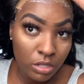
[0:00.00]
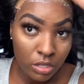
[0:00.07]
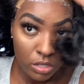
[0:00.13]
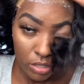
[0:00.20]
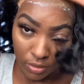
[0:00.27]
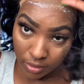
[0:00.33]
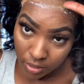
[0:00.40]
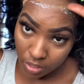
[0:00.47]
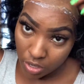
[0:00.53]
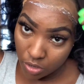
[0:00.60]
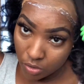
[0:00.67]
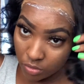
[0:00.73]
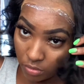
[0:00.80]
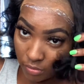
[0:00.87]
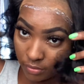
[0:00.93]

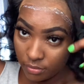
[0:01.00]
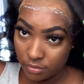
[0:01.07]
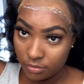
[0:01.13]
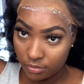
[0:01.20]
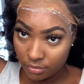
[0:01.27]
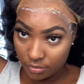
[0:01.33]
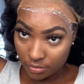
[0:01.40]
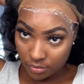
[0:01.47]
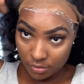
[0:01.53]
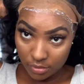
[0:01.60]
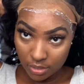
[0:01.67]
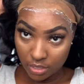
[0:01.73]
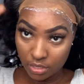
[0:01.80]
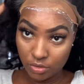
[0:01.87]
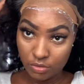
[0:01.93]
So,
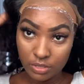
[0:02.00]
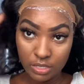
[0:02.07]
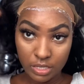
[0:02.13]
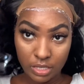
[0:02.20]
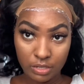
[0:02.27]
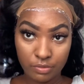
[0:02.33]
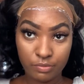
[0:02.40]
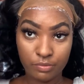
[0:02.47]
and you see,